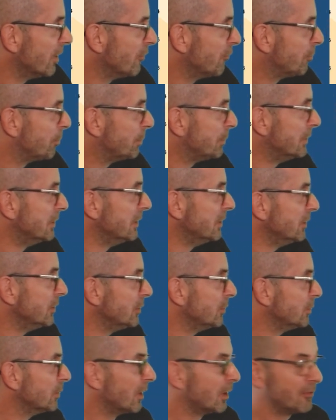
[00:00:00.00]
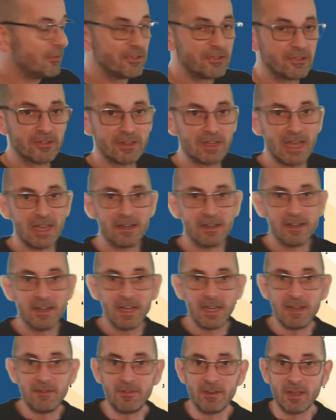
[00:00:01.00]
of blue over
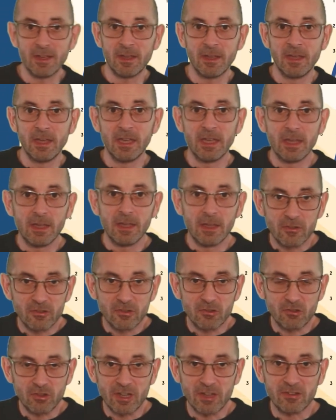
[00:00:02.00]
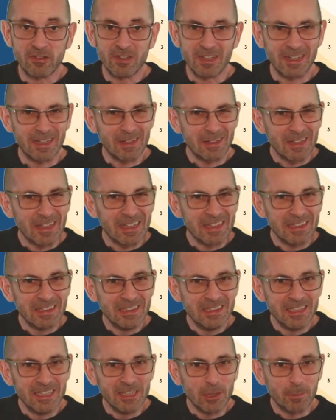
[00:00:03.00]
Scandinavia, suggesting a
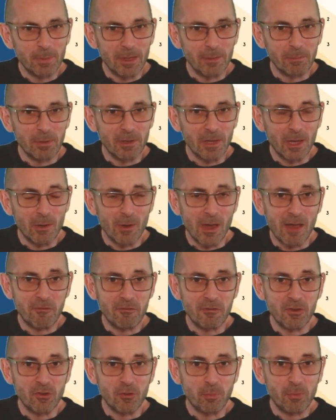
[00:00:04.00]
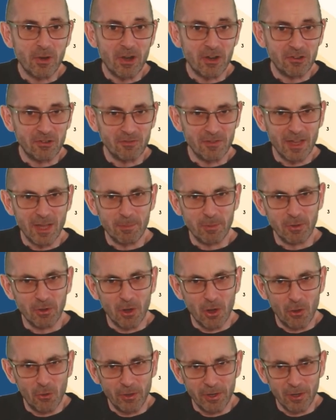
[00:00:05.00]
little bit below average pressure there. But
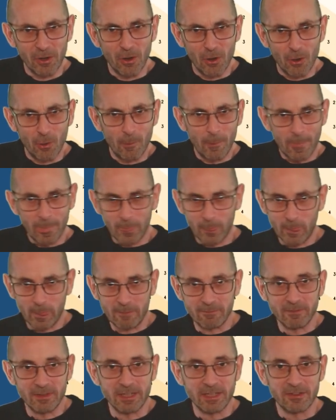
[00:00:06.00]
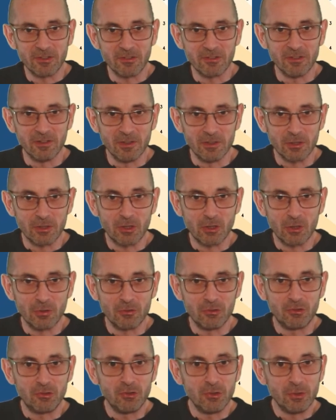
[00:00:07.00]
all in all, it doesn't look
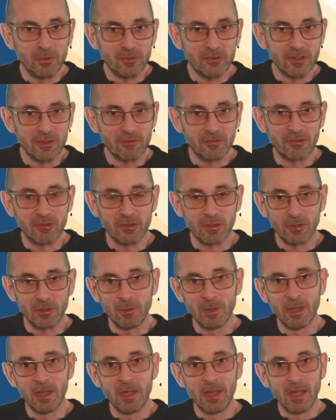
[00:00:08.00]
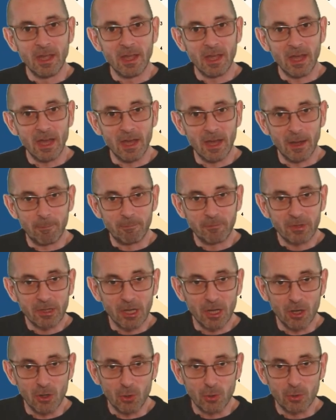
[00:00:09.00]
conducive to
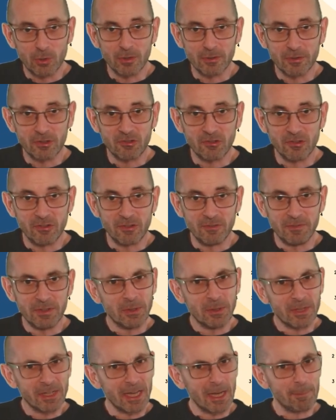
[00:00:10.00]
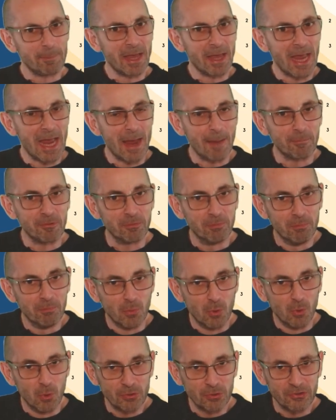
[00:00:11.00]
cold conditions in the UK, perhaps
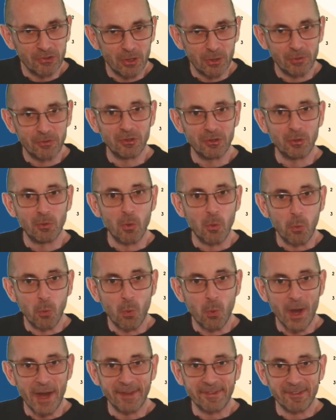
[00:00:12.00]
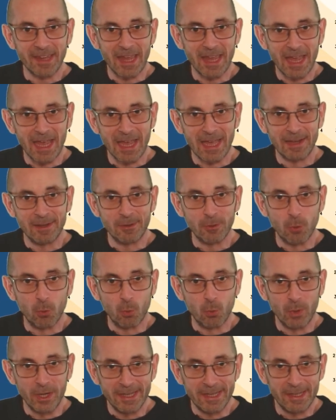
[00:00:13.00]
more so to wet and
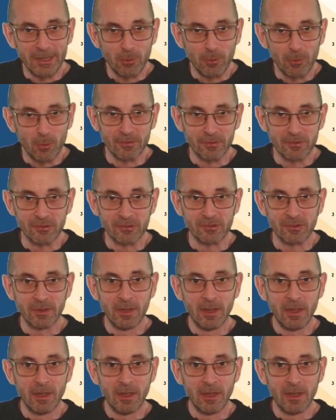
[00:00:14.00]
windy ones.